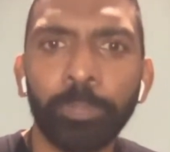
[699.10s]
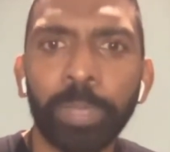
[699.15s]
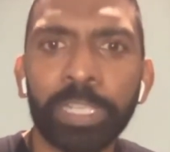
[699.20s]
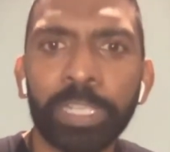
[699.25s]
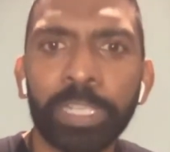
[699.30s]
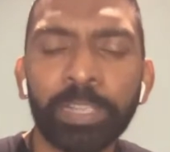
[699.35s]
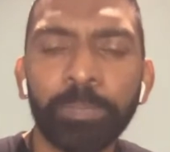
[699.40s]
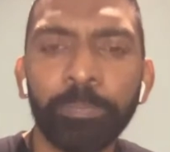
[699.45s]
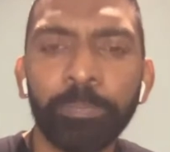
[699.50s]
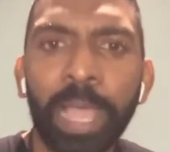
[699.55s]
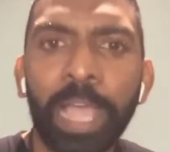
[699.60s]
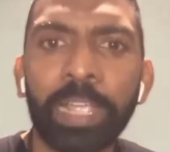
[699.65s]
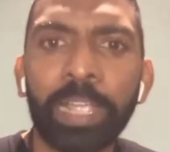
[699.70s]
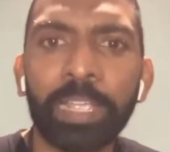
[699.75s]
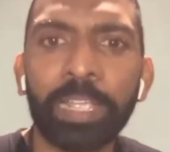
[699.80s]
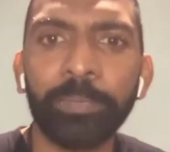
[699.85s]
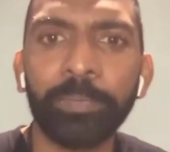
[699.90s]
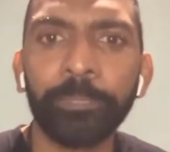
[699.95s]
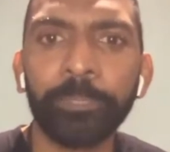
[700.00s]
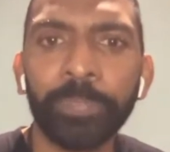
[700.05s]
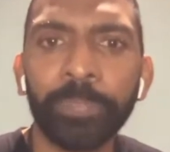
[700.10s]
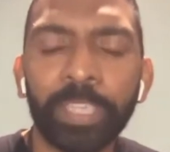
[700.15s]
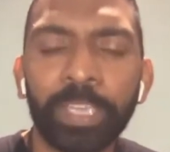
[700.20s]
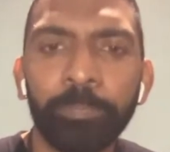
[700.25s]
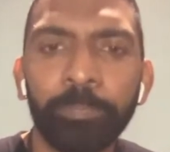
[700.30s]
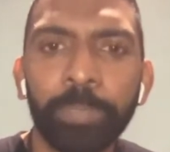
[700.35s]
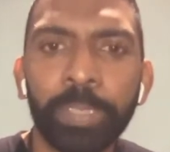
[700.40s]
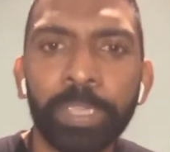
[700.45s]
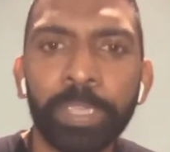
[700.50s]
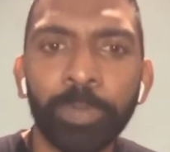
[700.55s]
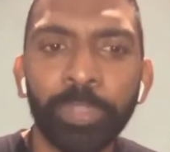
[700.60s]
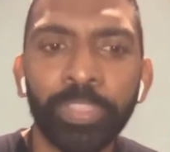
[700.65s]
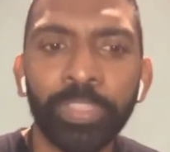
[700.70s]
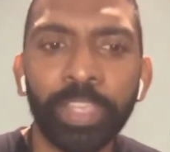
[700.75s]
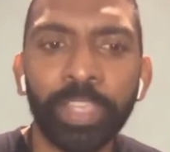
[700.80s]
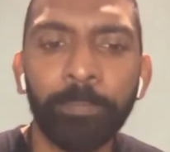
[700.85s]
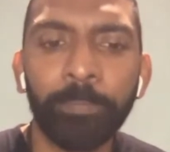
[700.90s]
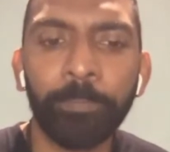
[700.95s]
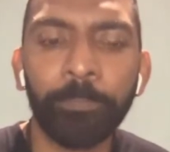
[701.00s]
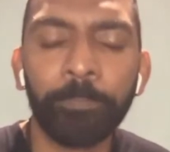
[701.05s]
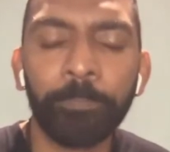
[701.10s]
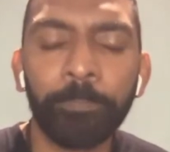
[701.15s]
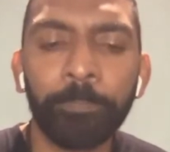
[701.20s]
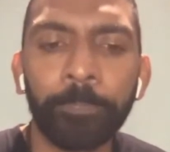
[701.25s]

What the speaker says: bus it back and be with them.